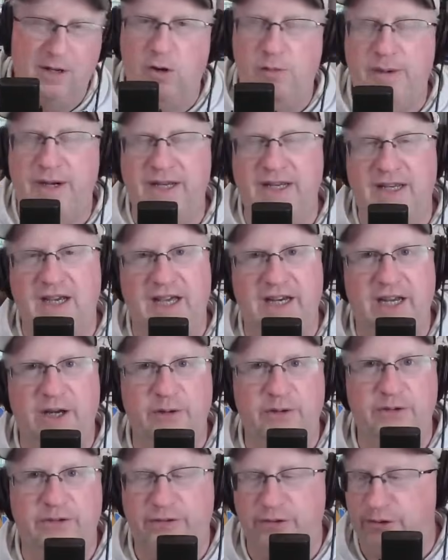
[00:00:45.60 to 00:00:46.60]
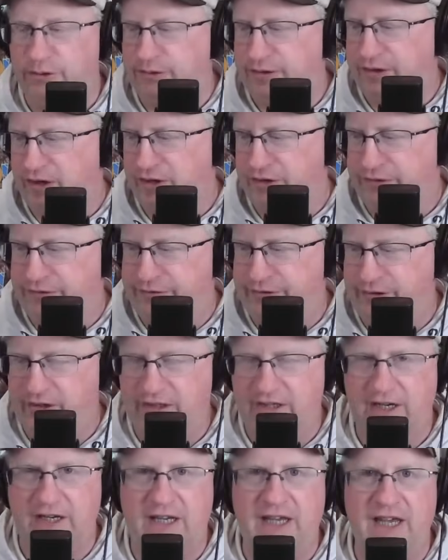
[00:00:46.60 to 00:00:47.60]
Oh my God, I was so darn
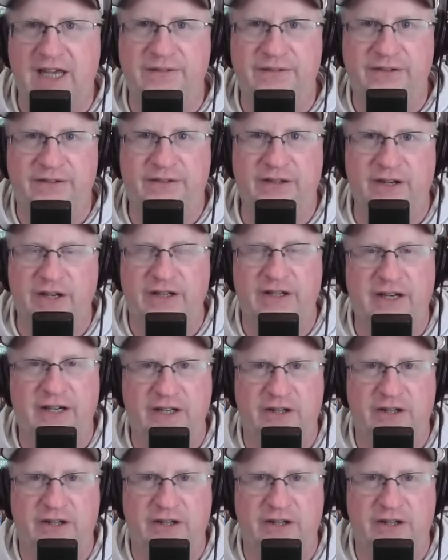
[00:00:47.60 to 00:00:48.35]
sick. I can't even tell you.